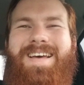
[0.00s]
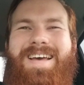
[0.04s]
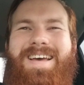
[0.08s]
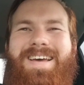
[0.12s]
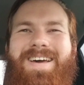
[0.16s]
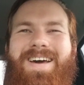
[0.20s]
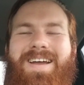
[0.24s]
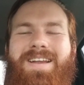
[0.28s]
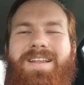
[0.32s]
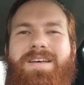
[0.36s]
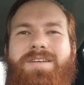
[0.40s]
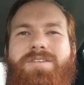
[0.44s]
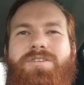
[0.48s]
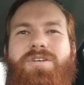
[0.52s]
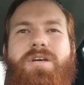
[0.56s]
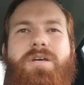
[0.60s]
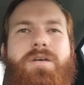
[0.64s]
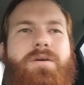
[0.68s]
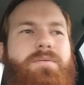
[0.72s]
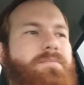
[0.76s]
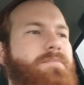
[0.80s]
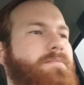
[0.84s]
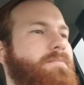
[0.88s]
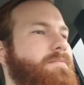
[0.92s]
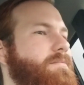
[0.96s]
kind of like
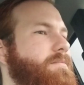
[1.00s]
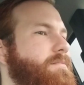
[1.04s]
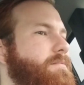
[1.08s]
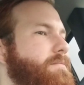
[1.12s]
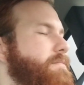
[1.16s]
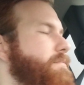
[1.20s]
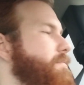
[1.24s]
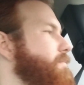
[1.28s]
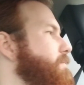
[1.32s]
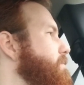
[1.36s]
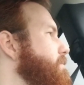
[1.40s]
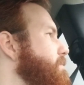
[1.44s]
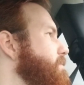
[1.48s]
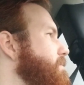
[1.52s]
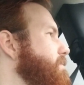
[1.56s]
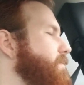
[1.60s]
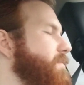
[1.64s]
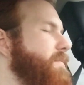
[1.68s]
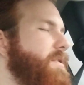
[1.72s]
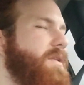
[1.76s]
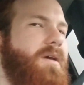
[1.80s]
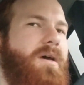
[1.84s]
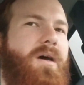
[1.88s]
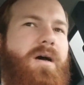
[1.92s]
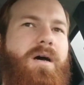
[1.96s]
Jacob.
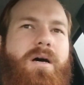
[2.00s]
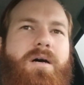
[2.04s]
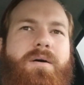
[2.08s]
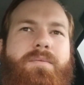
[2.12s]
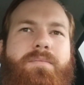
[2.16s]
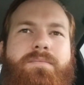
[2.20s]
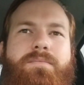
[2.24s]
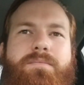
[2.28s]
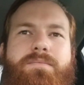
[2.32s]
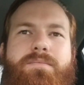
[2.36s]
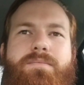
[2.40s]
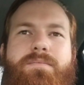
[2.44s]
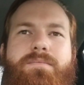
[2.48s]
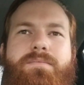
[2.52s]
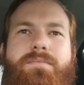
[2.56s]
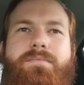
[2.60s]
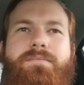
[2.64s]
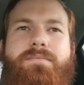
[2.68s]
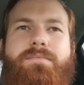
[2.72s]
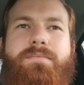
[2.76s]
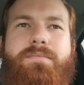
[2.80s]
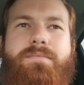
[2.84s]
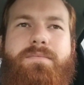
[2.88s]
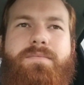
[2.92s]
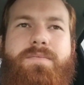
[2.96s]
Um,
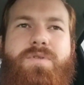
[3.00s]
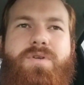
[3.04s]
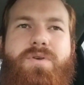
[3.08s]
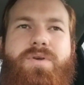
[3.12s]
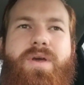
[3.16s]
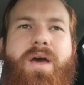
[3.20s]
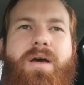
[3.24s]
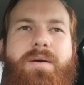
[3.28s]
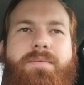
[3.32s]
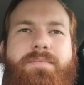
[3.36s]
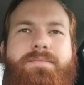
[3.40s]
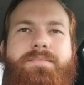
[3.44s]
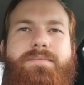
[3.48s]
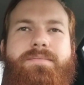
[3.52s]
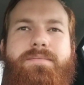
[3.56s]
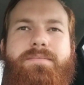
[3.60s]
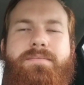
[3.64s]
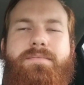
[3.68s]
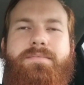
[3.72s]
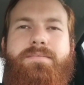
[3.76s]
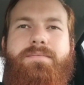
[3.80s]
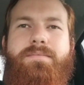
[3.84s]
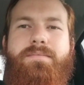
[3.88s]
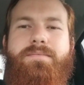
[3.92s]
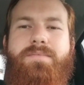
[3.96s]
so yeah,
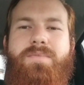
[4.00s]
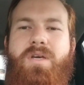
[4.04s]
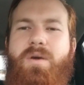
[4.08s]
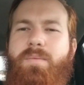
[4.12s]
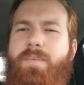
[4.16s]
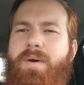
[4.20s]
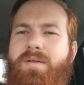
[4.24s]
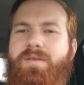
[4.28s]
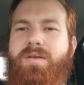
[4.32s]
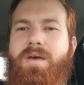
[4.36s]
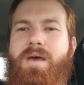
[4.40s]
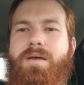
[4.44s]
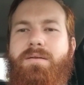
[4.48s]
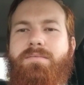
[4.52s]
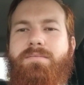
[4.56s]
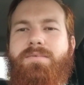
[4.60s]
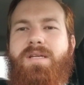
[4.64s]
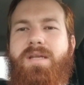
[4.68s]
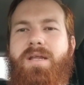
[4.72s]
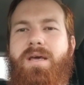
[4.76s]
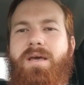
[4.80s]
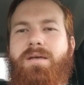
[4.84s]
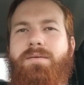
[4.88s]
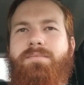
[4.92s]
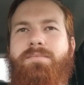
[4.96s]
think about that
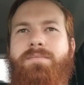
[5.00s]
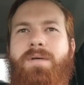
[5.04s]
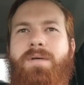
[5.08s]
today.